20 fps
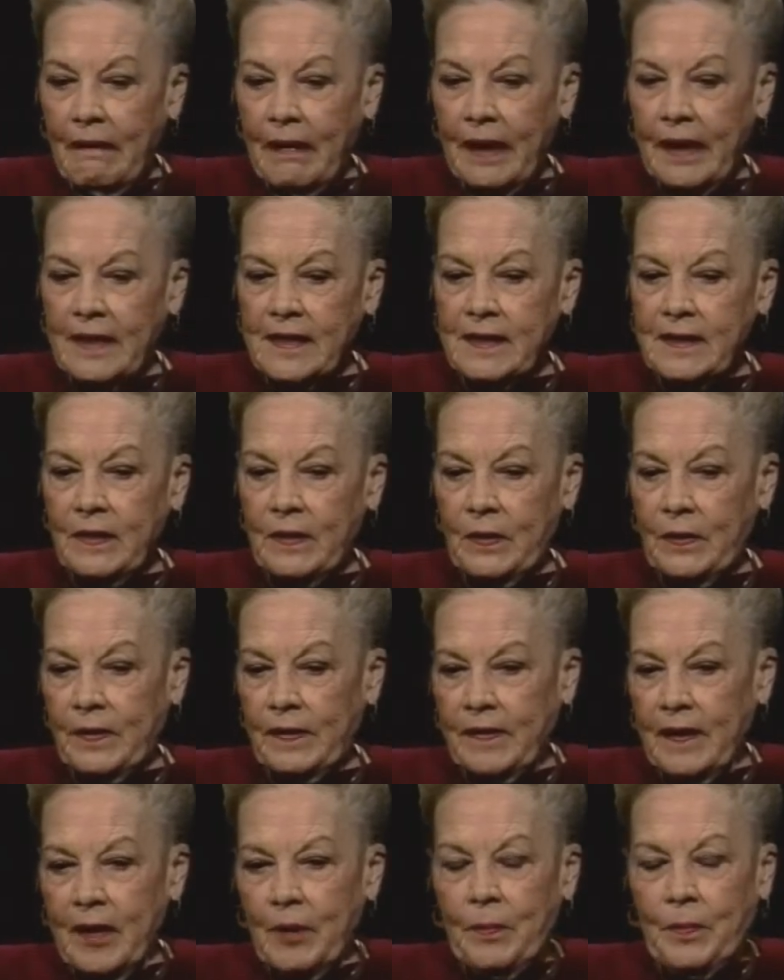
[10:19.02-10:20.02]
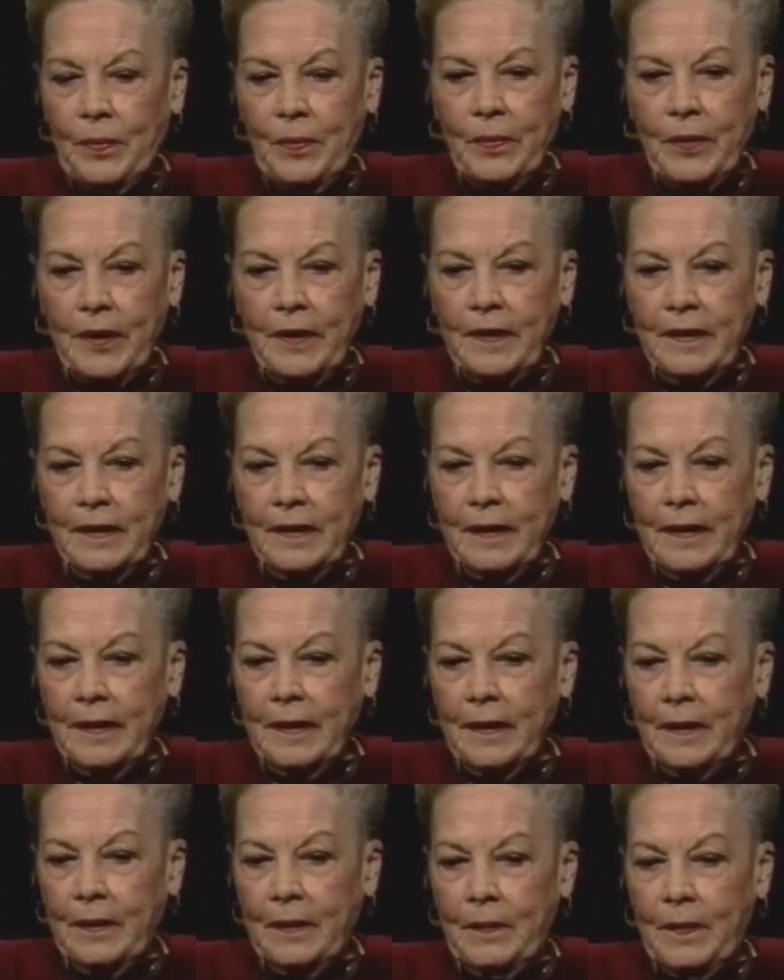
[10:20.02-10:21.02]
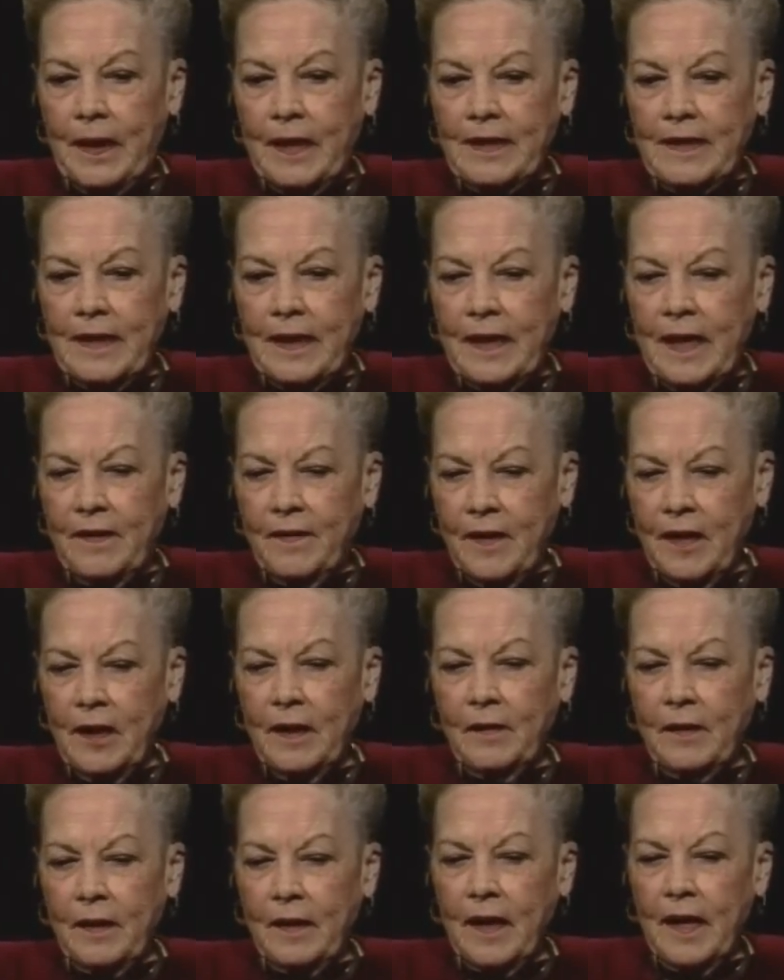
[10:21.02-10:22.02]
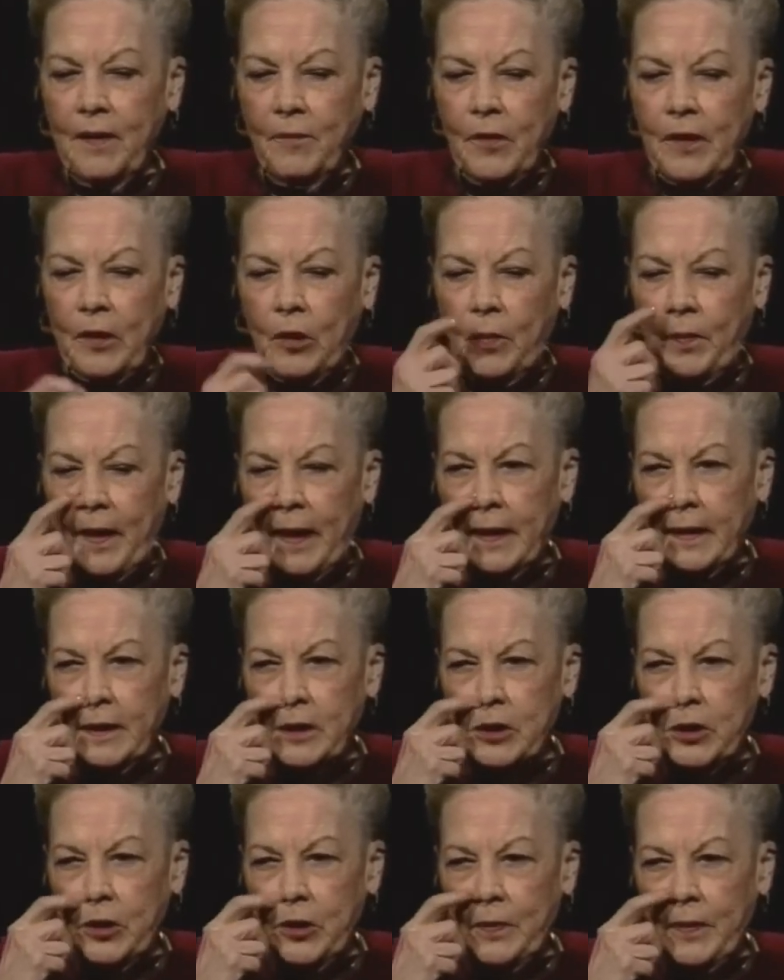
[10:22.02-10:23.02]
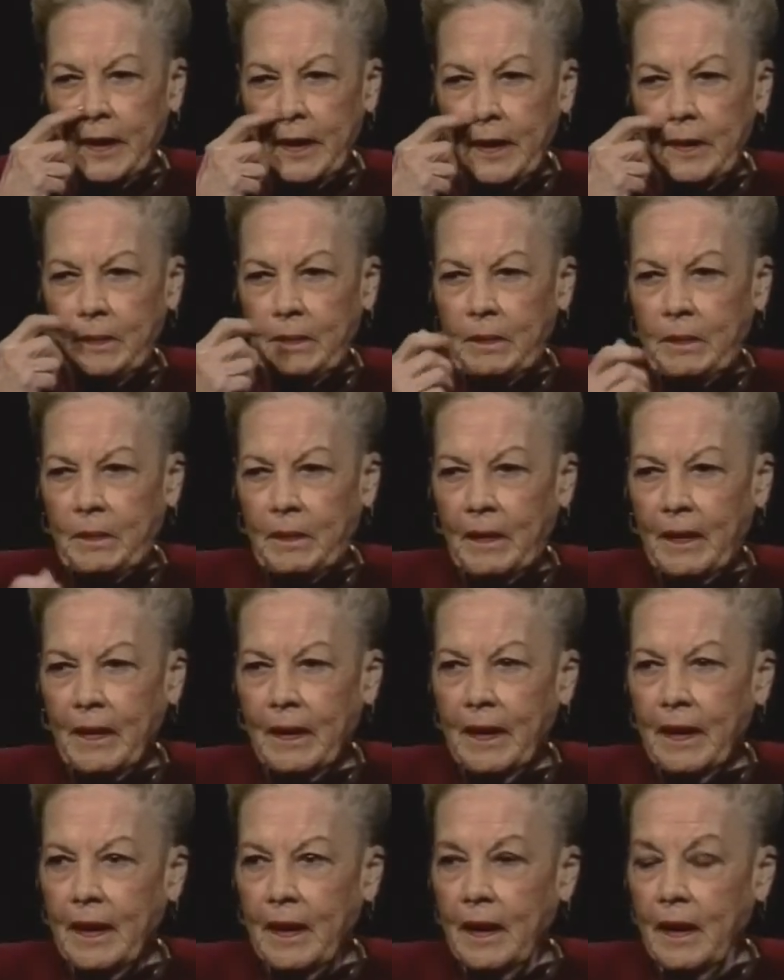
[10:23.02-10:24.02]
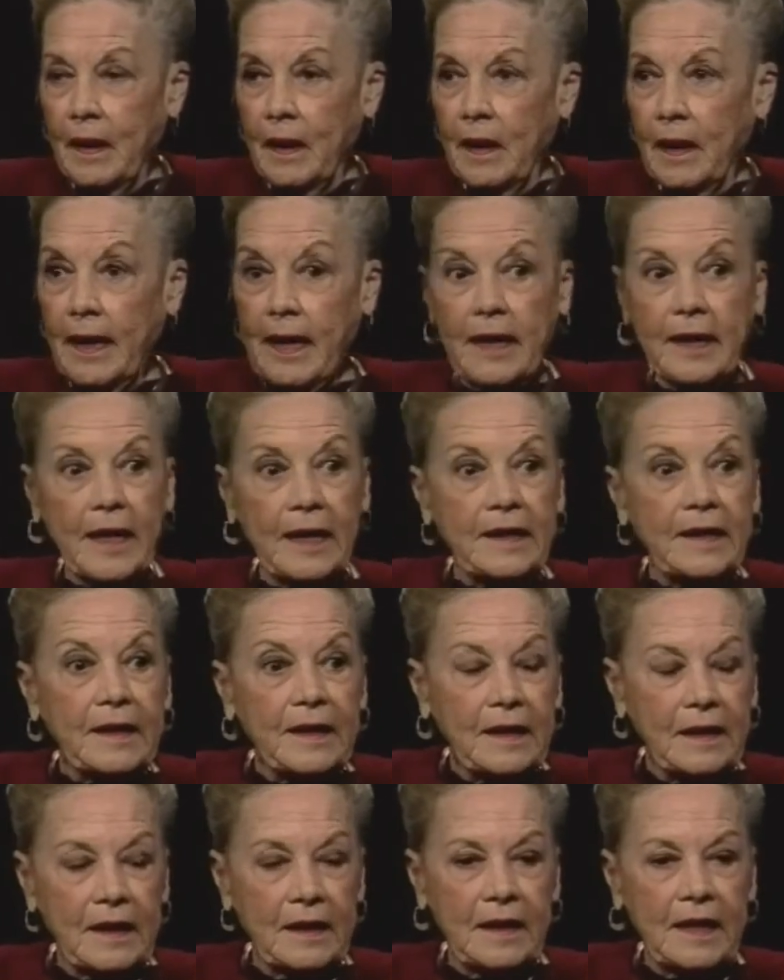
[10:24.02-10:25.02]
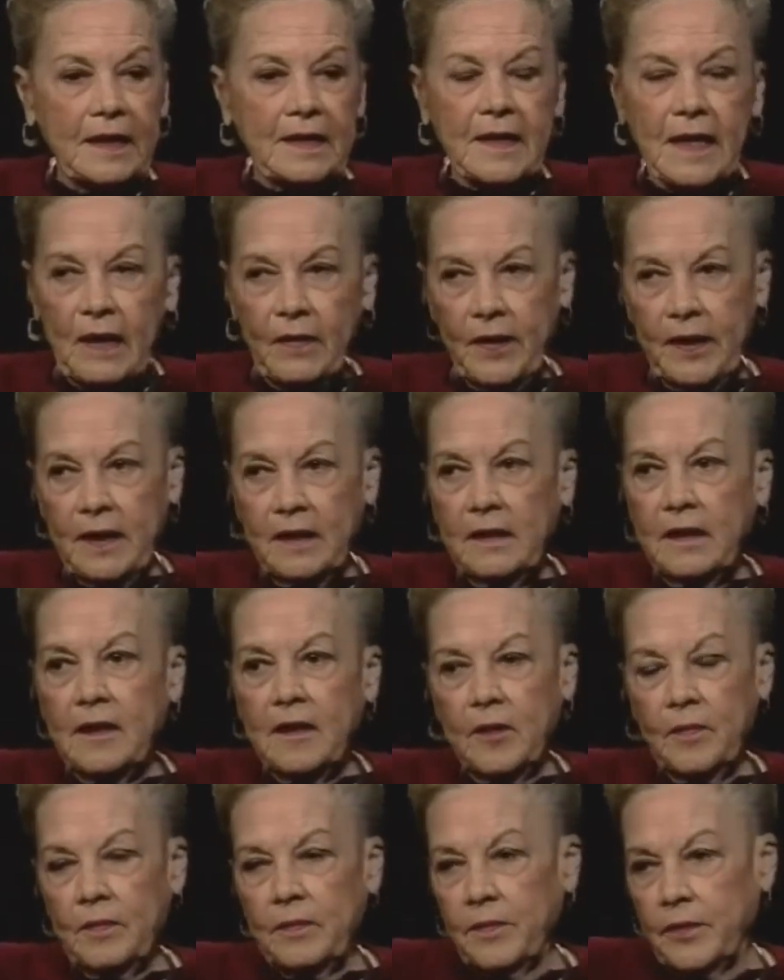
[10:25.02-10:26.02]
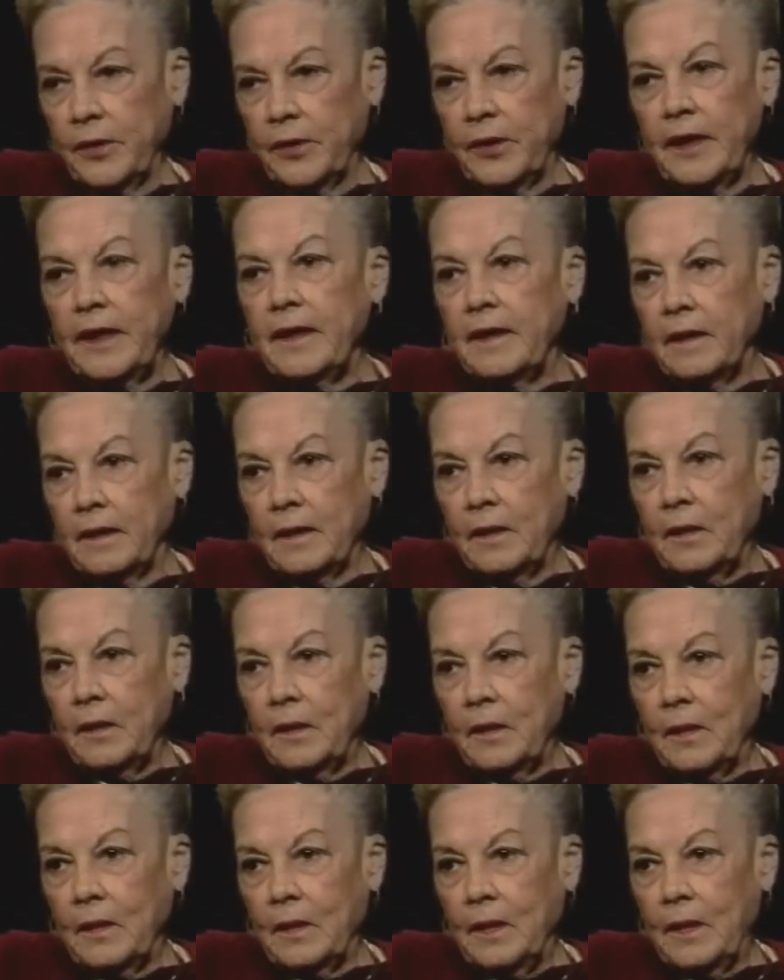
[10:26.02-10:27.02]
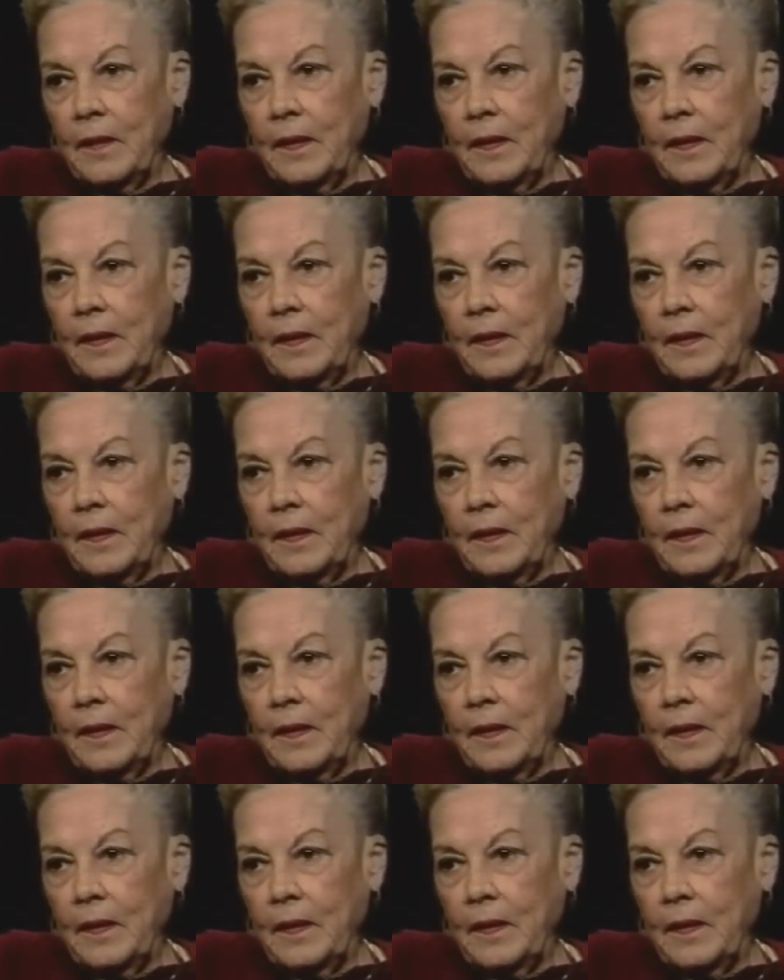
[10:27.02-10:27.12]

And so at that point, uh, I said, I think I'm going to go back to Germany. And I did, and that's how I ended up in Berlin, mm -hmm.